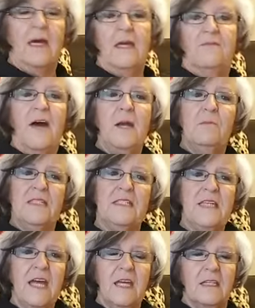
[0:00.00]
If I ain't
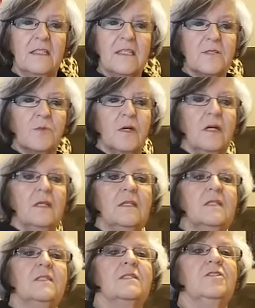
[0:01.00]
mistaken, this one
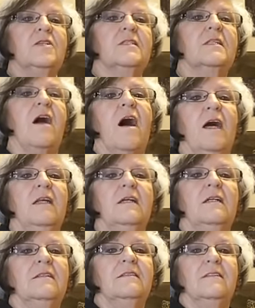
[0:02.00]
is just kind
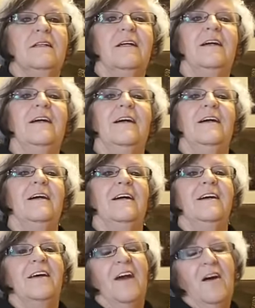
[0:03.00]
of
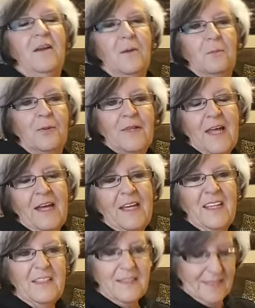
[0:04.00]

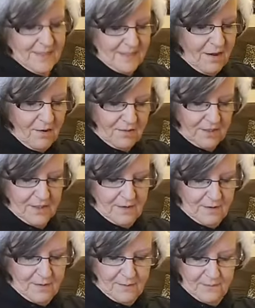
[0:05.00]
plain. It's not
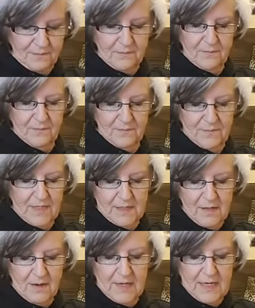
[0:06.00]

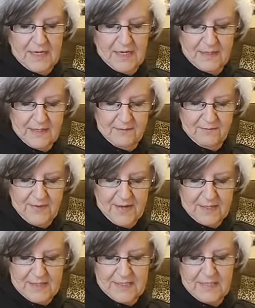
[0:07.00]
got anything
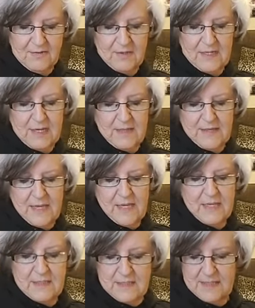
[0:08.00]
fancy on it. I think
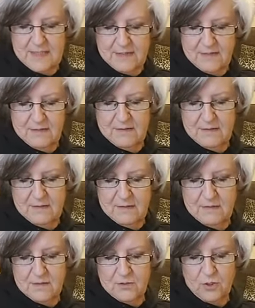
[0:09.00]
it's
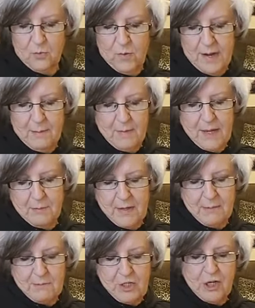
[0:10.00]
ceramic, but
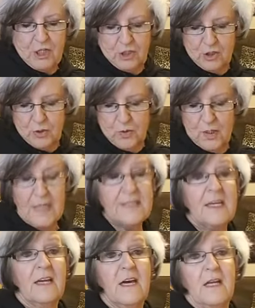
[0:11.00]
I'm not sure unless
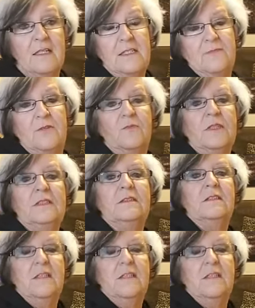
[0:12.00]
I got a different one.